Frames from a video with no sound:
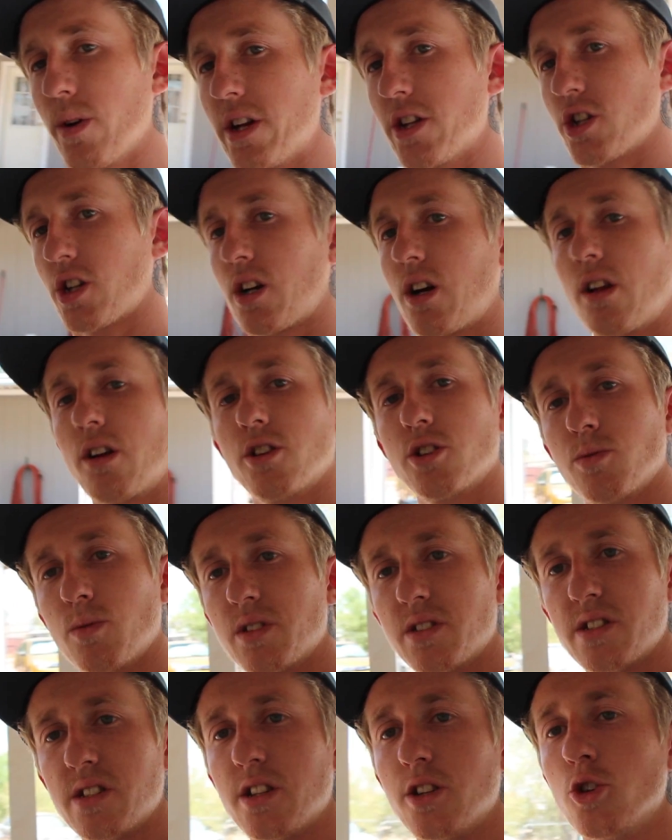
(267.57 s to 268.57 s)
range of colors
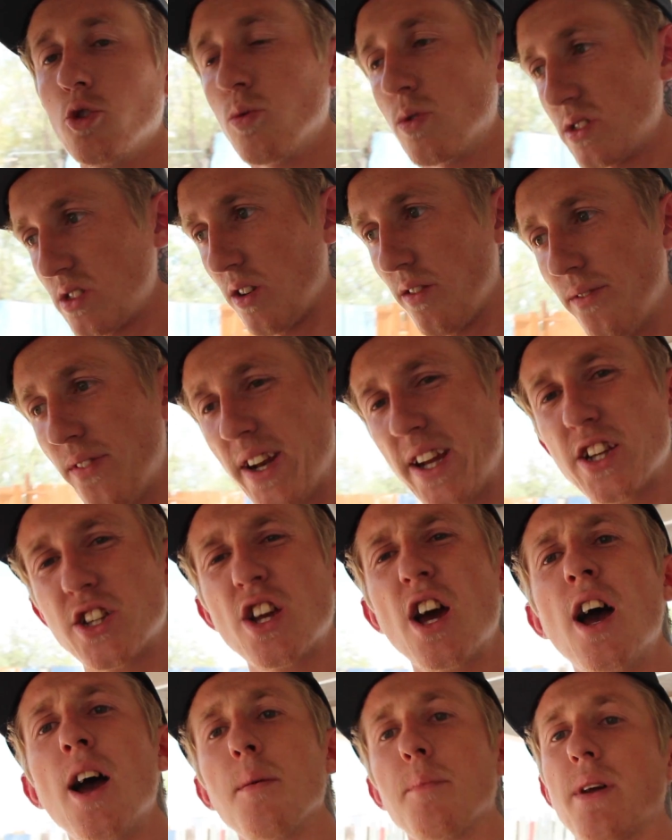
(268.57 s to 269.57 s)
once the new ones are
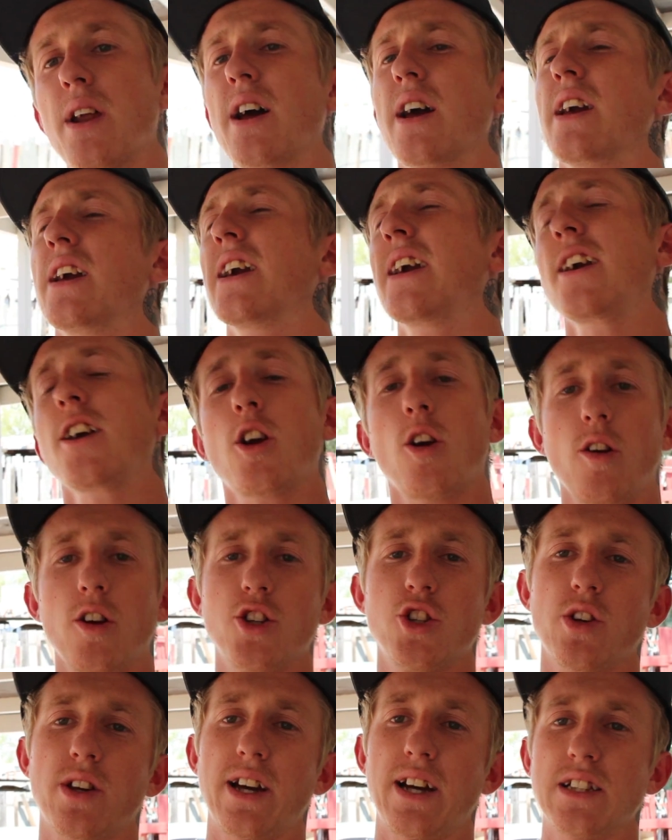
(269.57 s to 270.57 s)
finished, but I
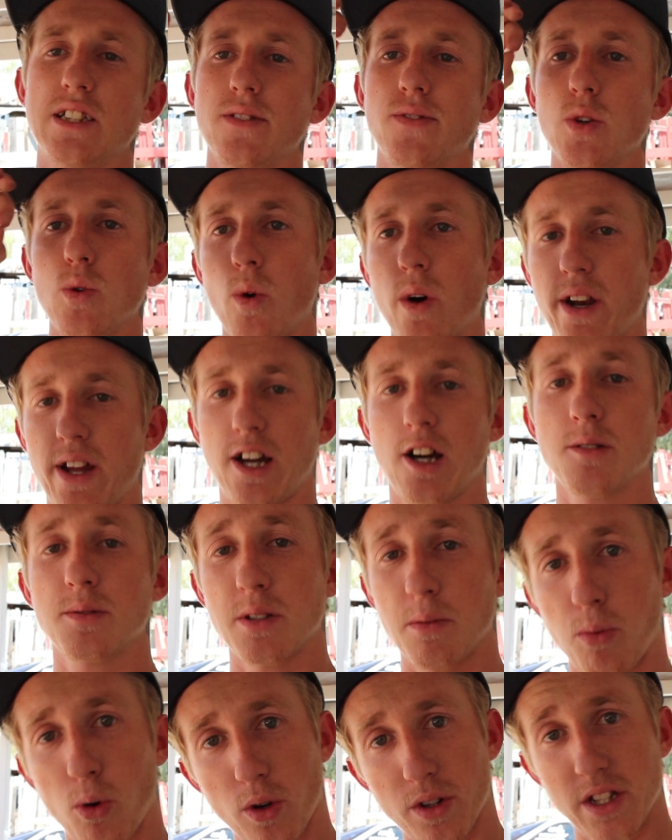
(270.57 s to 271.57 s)
encourage you guys, if you want to help
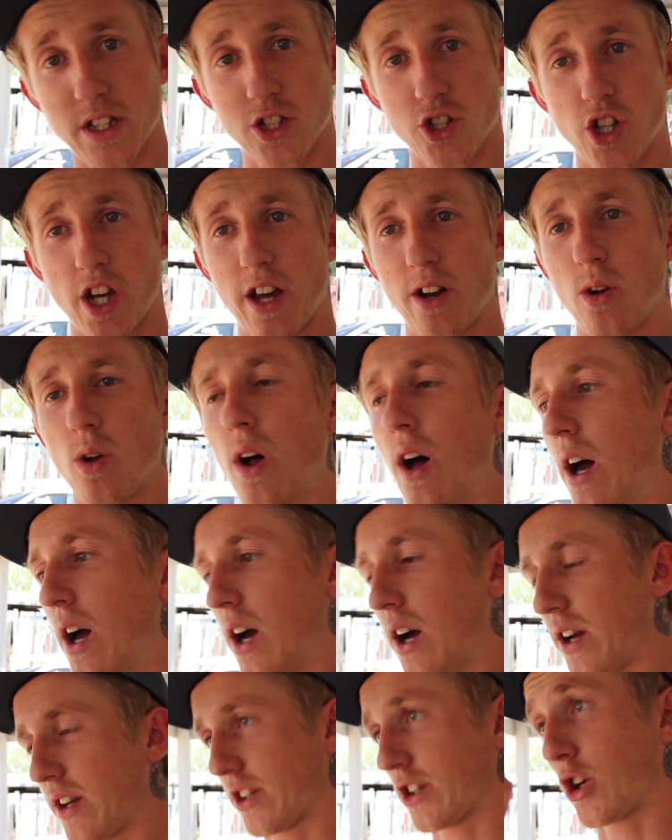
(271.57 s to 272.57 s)
support this channel,
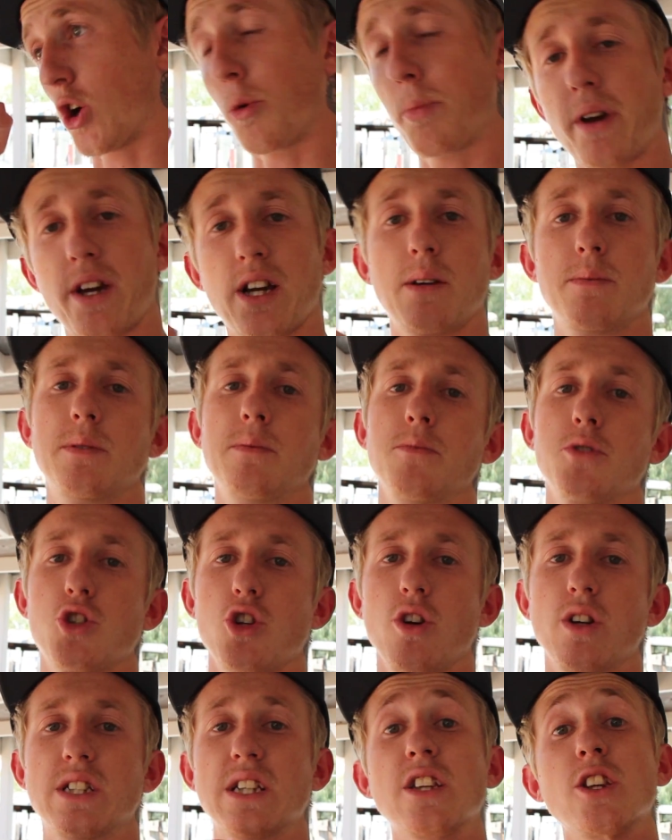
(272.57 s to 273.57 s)
go pick up some
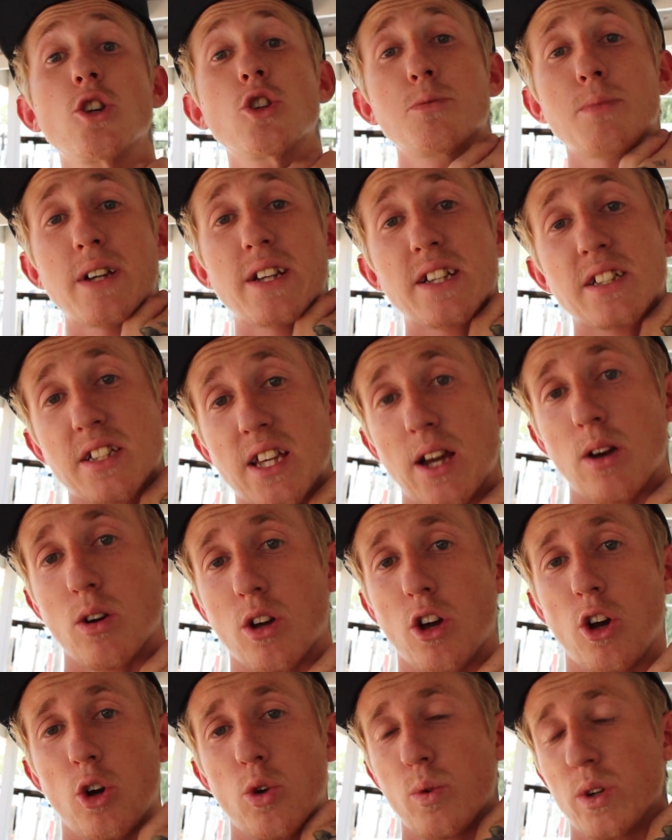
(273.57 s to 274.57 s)
shirts and use my
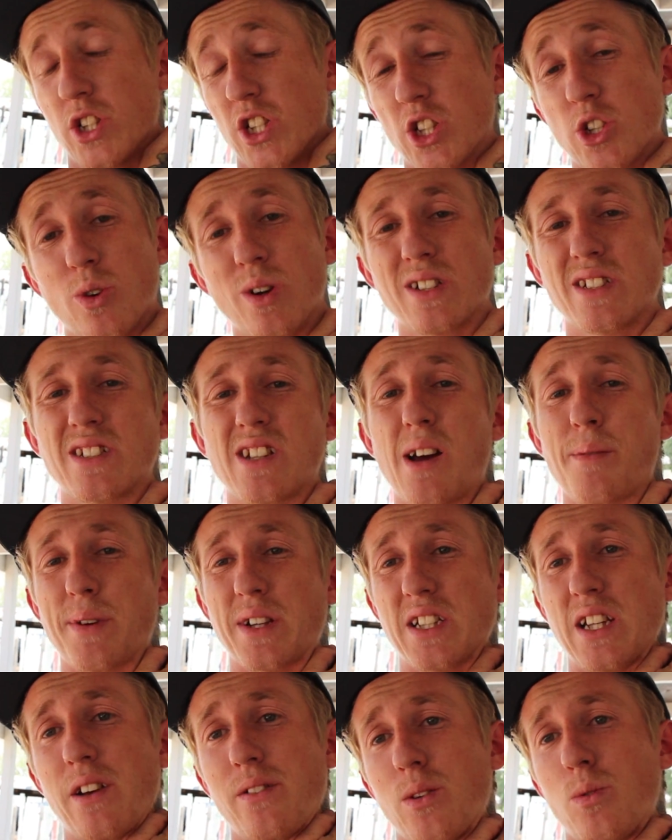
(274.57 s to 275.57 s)
discount code, which is
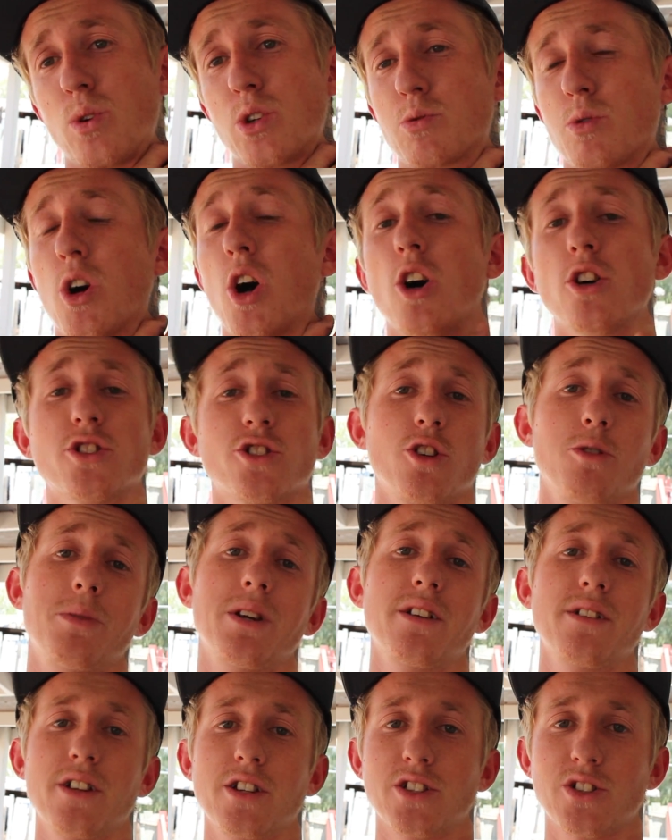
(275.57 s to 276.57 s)
ChrisAtomic7, which will also
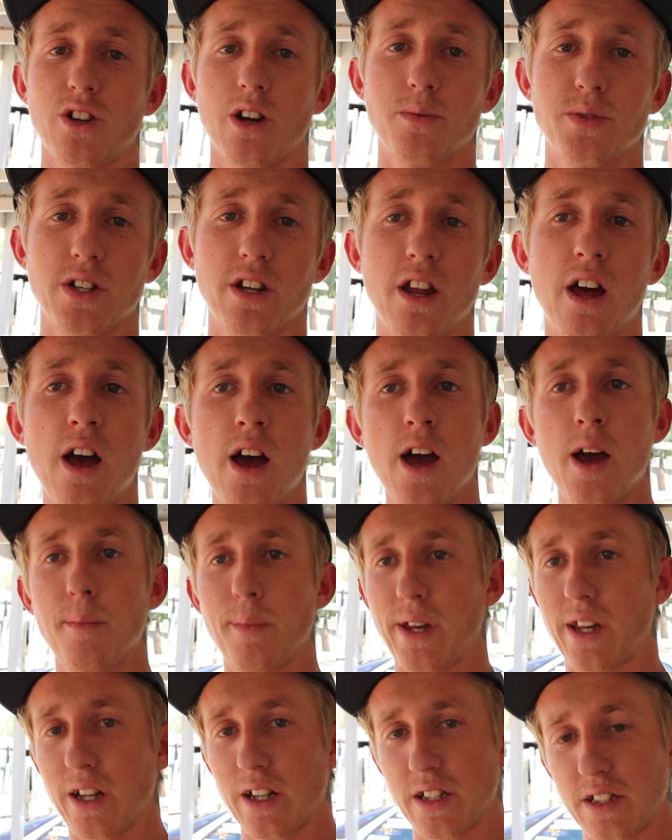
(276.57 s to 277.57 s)
be in the description,
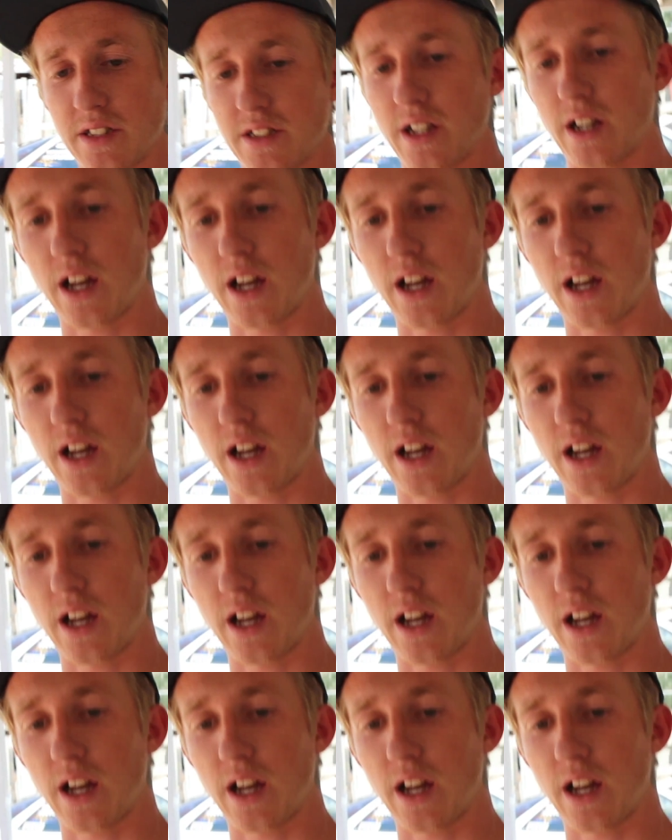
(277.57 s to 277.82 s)
because